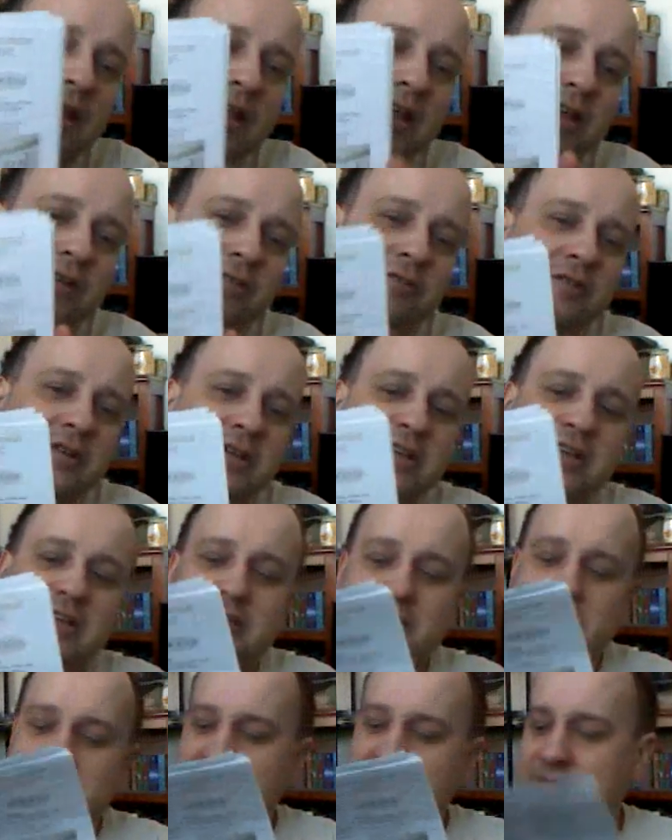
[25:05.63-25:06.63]
here
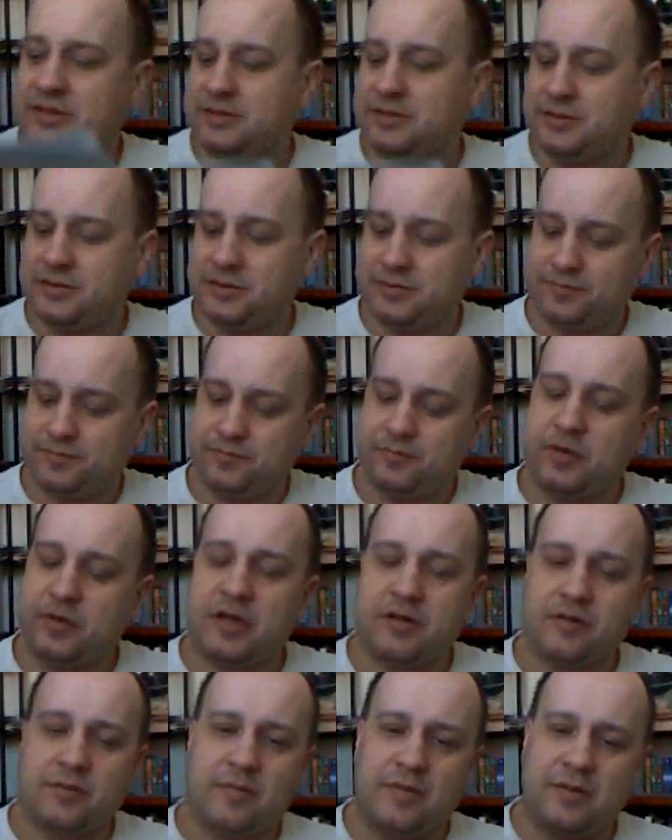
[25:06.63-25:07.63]
is,
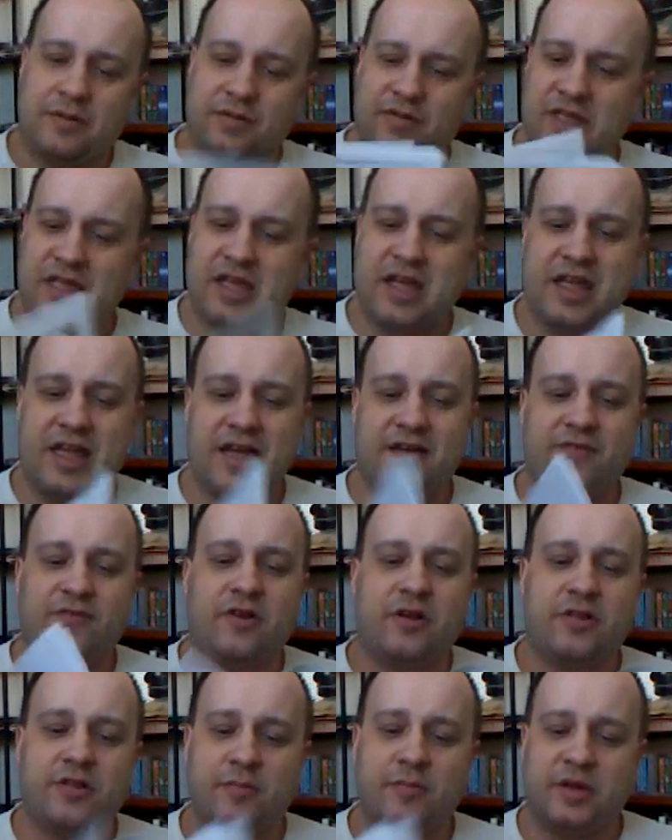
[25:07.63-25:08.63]
I think I have
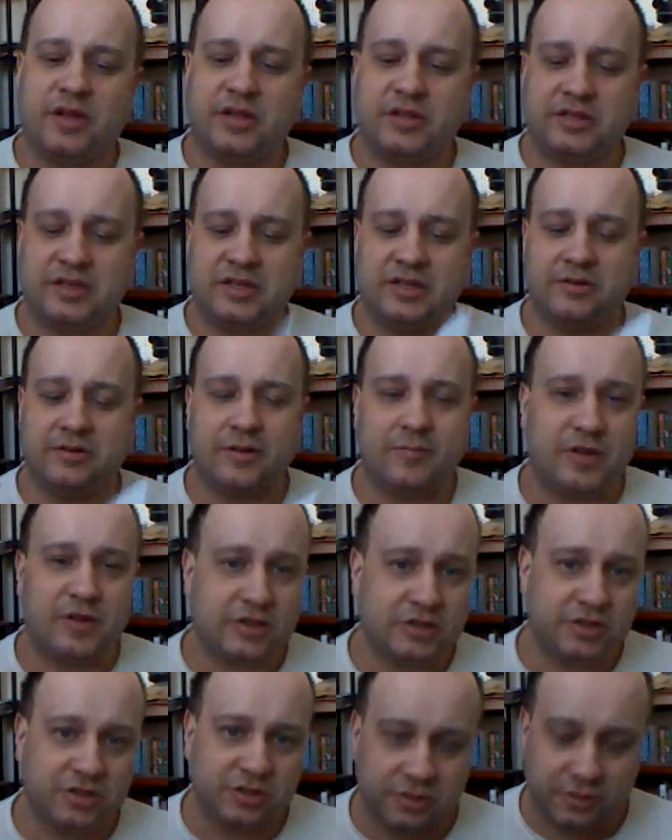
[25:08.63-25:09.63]
all the months here, I'm not
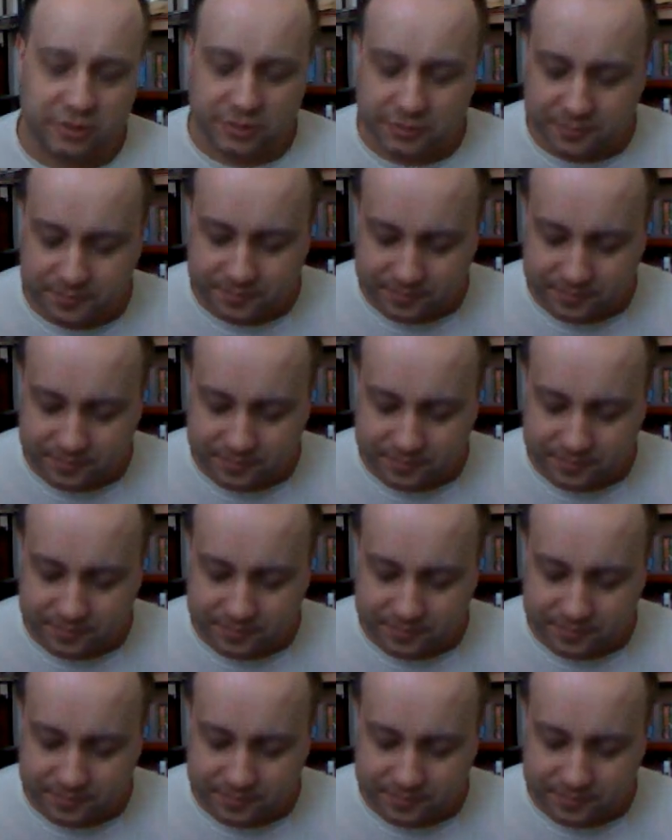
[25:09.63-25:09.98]
sure.